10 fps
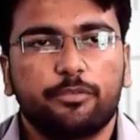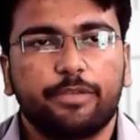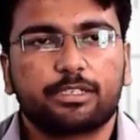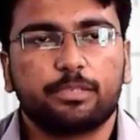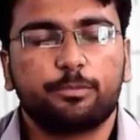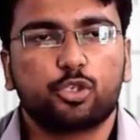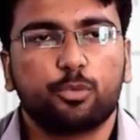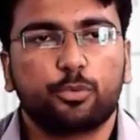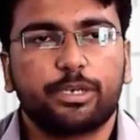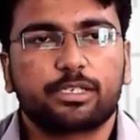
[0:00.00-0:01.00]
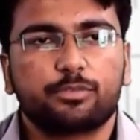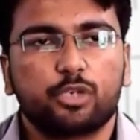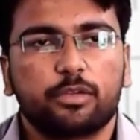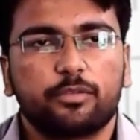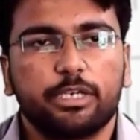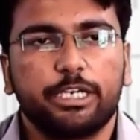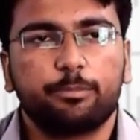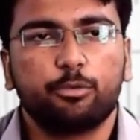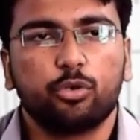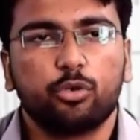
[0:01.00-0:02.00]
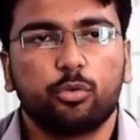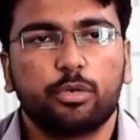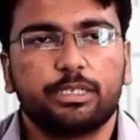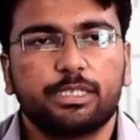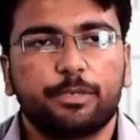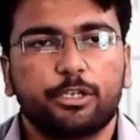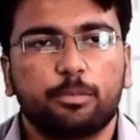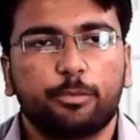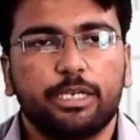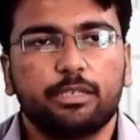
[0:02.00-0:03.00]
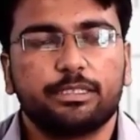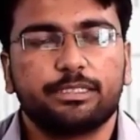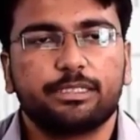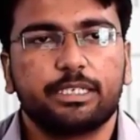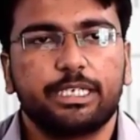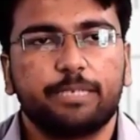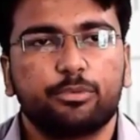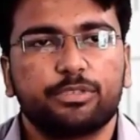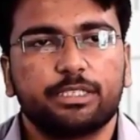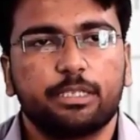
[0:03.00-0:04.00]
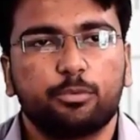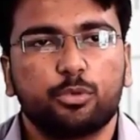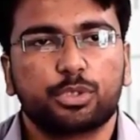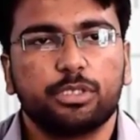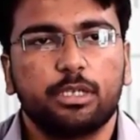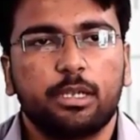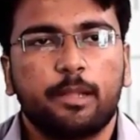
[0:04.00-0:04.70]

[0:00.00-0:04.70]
we are supposed to provide some sort of the input over this particular point. This is the input signal portion.